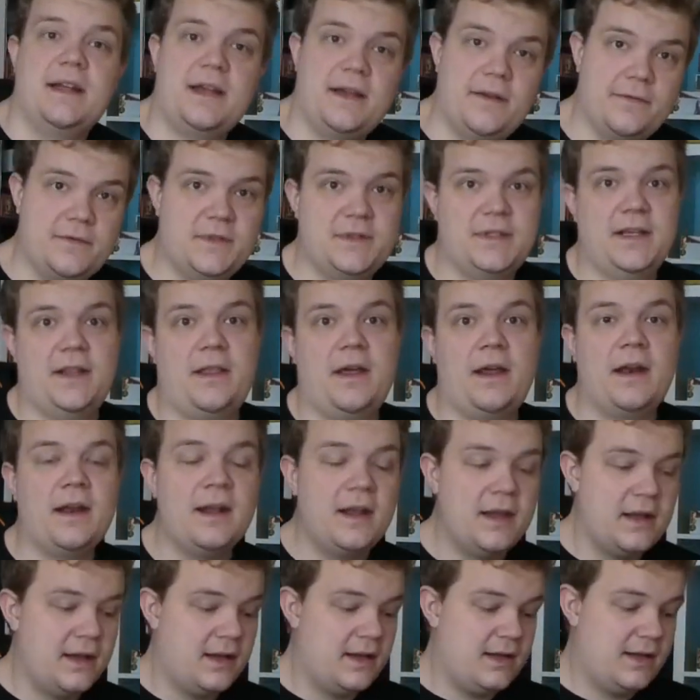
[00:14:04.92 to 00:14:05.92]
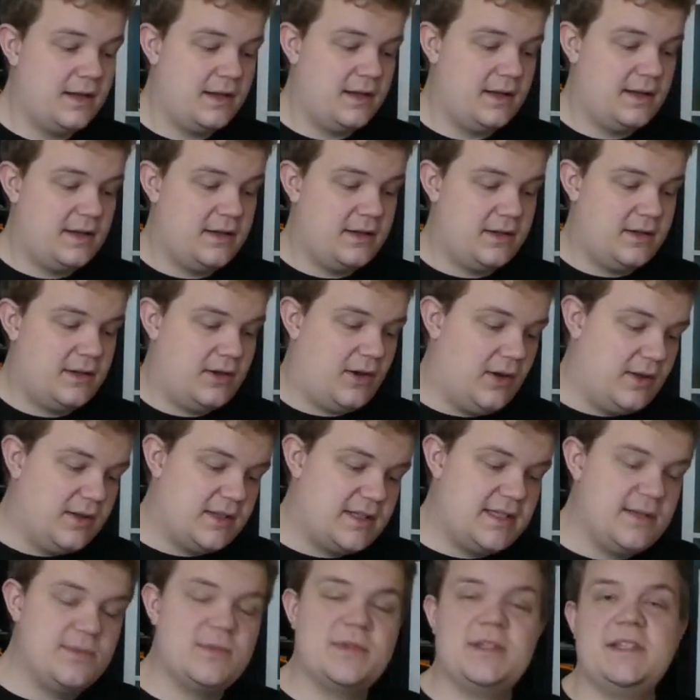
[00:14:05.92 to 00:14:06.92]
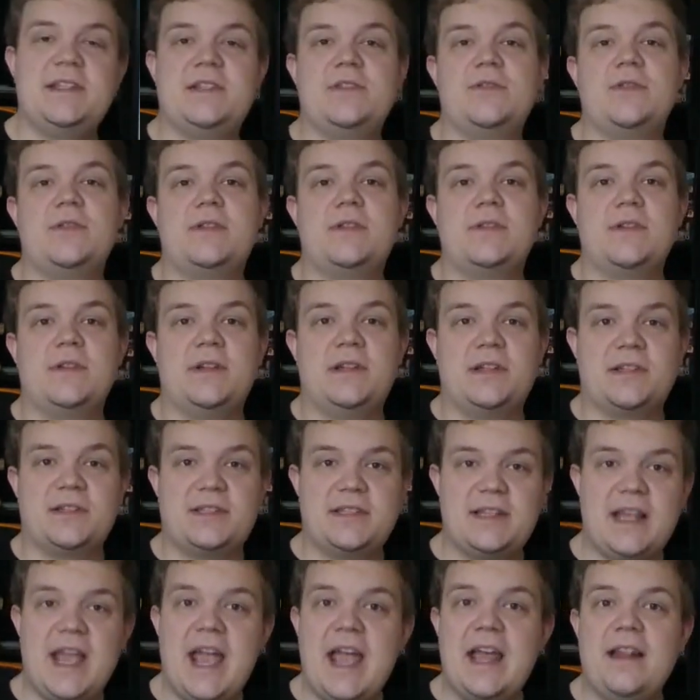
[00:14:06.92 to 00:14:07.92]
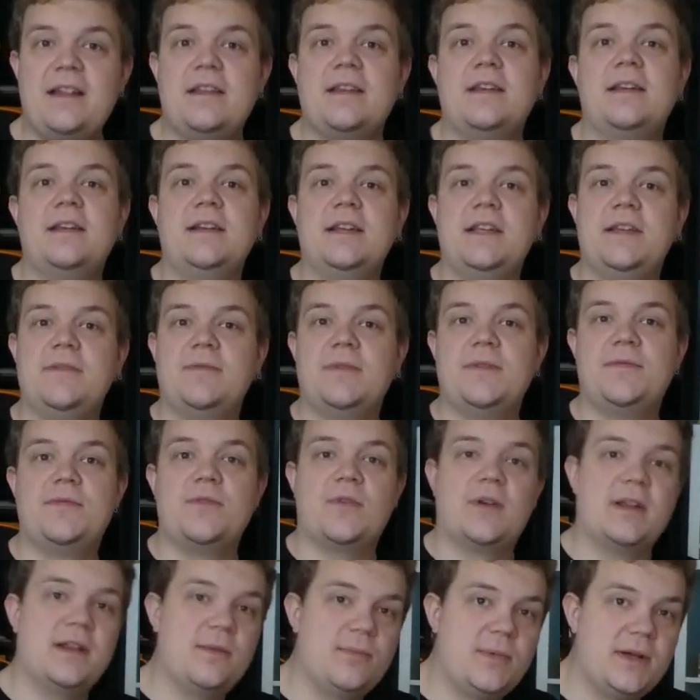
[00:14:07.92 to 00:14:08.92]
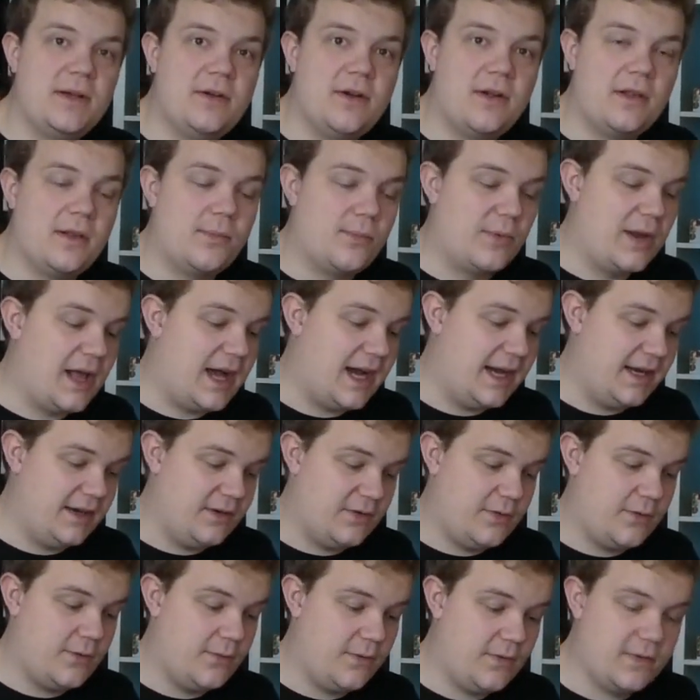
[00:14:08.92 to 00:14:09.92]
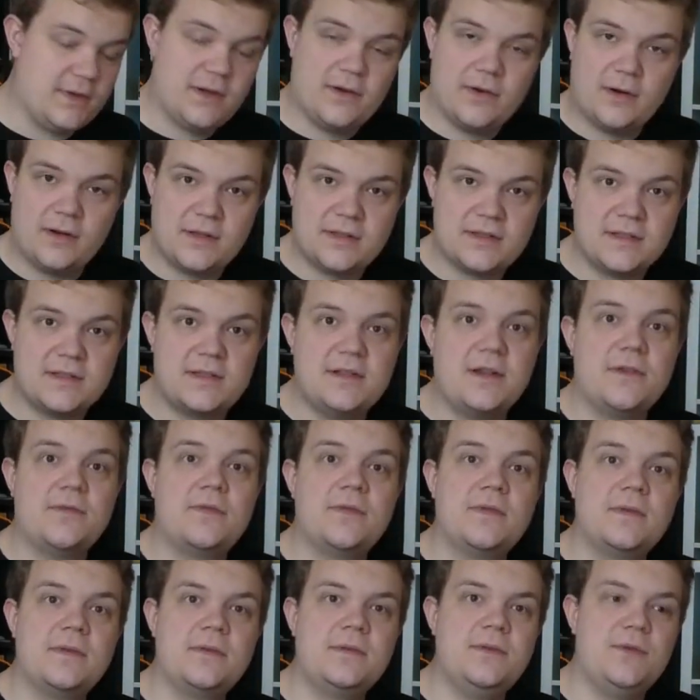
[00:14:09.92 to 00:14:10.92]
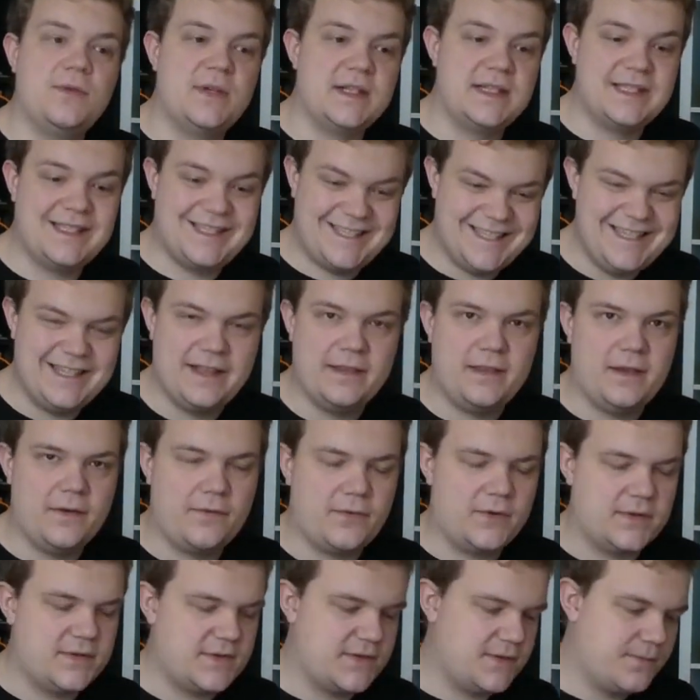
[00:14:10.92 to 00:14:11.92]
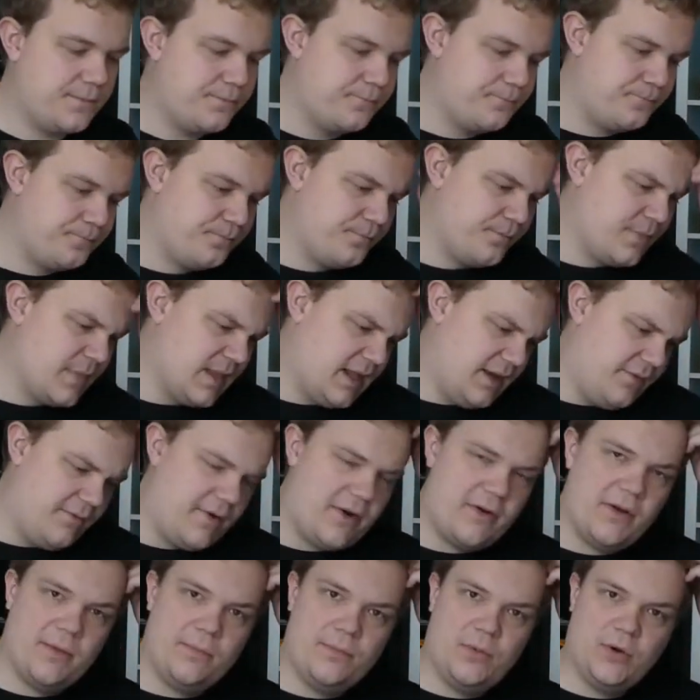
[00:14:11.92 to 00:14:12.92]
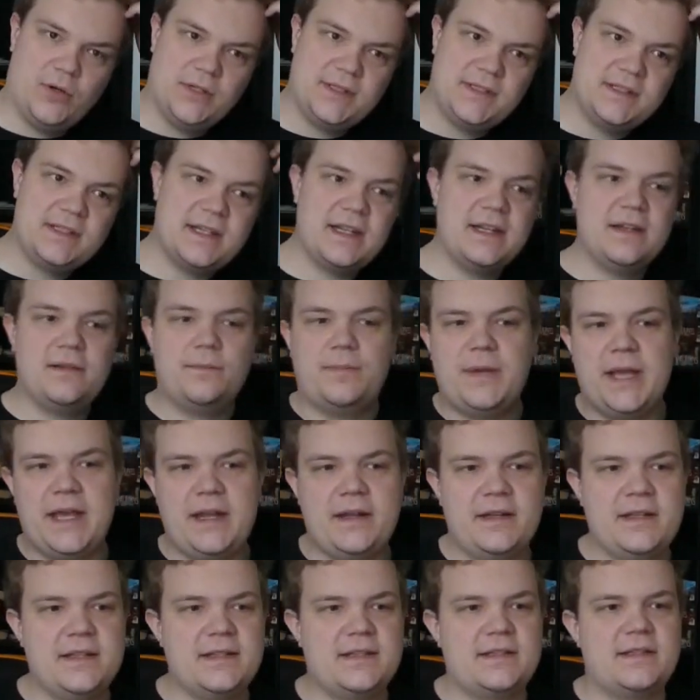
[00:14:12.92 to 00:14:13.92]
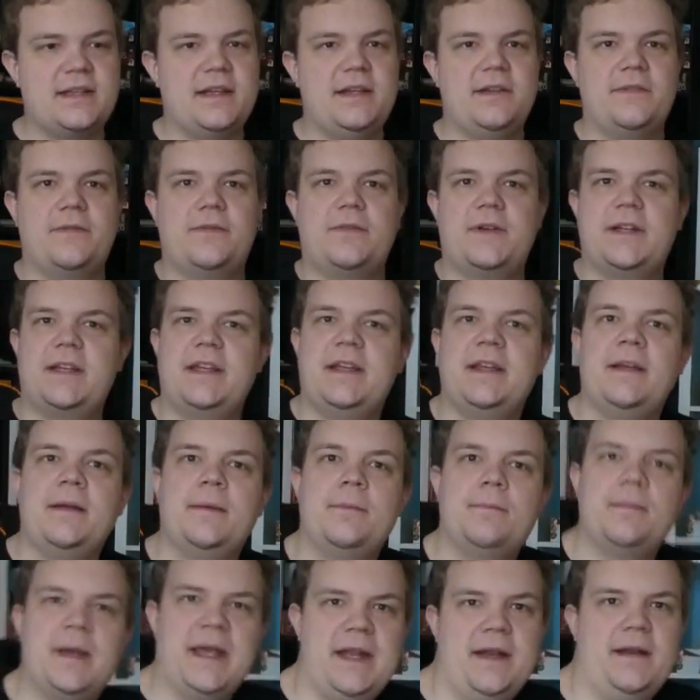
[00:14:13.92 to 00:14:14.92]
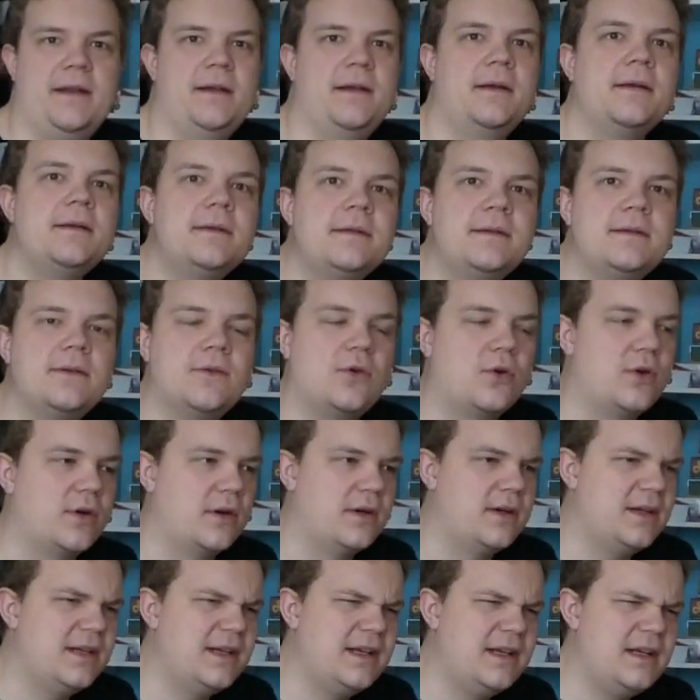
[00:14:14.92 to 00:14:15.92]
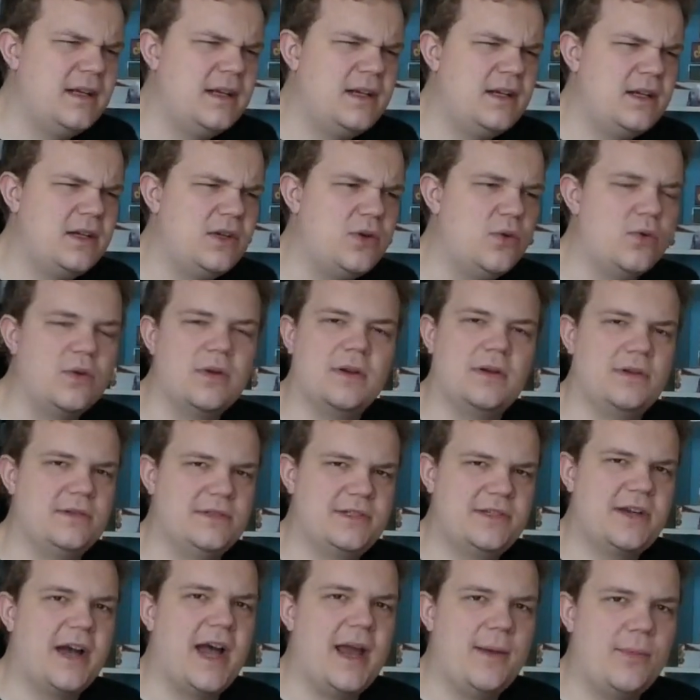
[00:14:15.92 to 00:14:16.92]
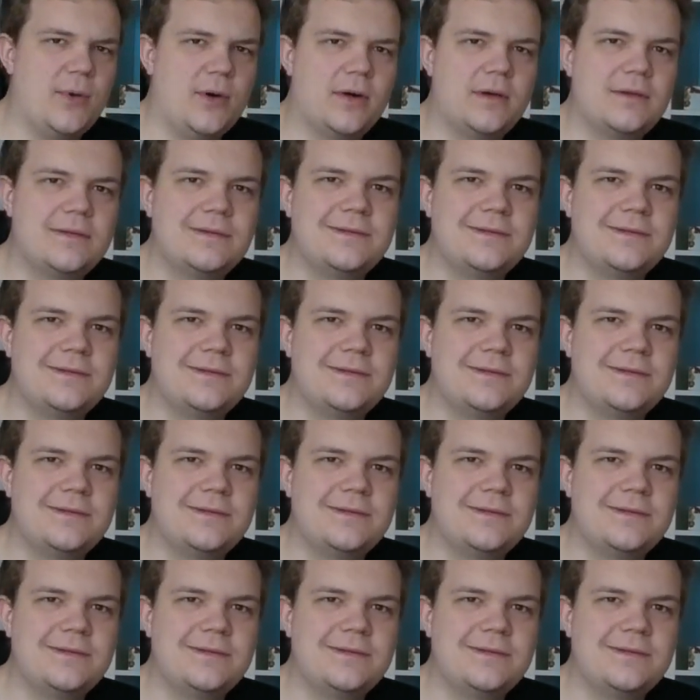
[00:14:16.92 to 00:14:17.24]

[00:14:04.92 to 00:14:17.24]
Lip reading: I have to say that. All the symbols are easy to understand, even if you're a little bit colorblind with the colors and stuff, you can see the difference. Very important, and the pen is a freaking pen, or Kugelschreiber.